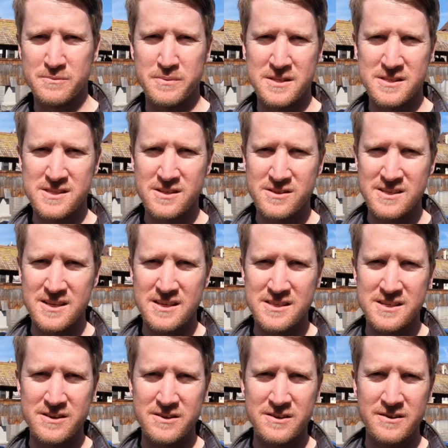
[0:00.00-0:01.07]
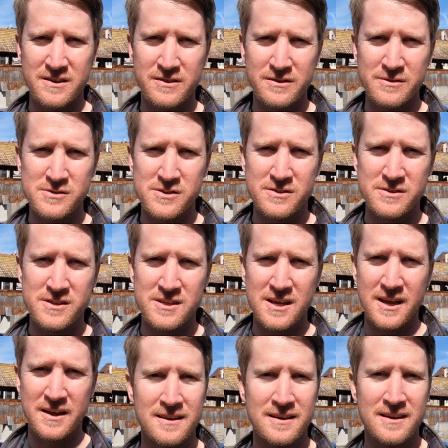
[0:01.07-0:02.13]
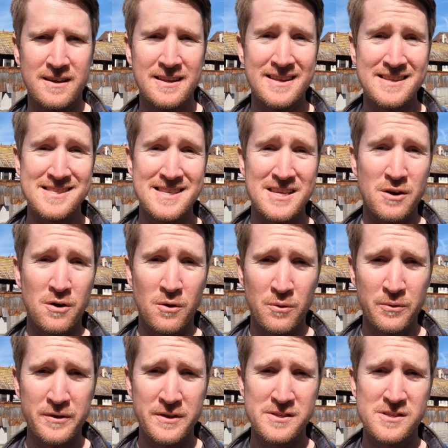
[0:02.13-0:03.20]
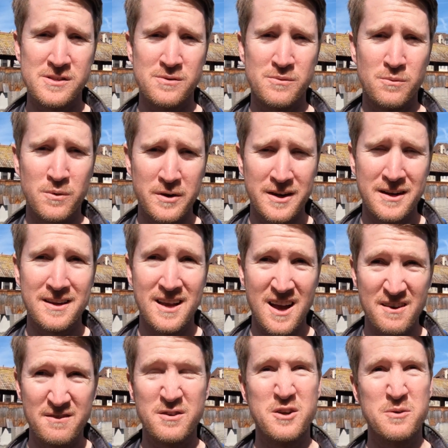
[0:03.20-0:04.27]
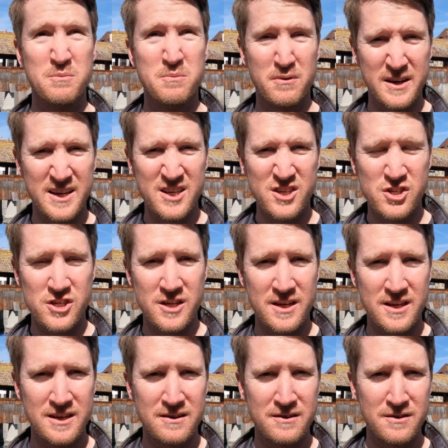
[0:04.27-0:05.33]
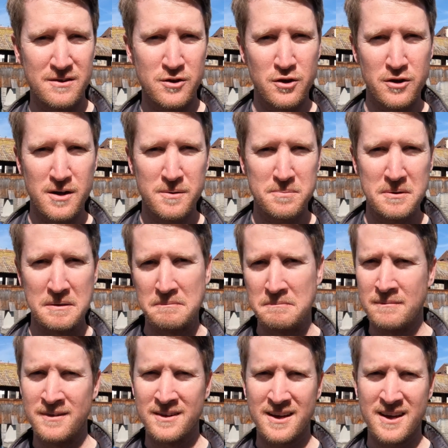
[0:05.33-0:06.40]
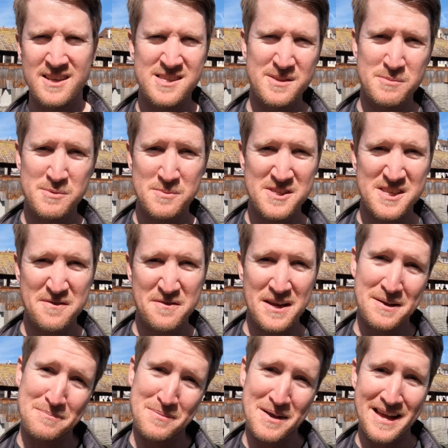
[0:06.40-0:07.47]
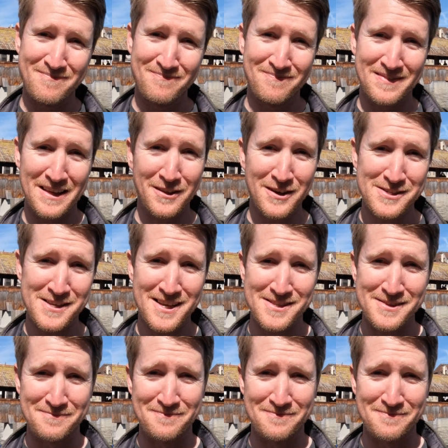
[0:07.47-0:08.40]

but still stands here in Lucerne today. It is the oldest wooden covered bridge in Europe. Kind of seems specific, but it looks awesome.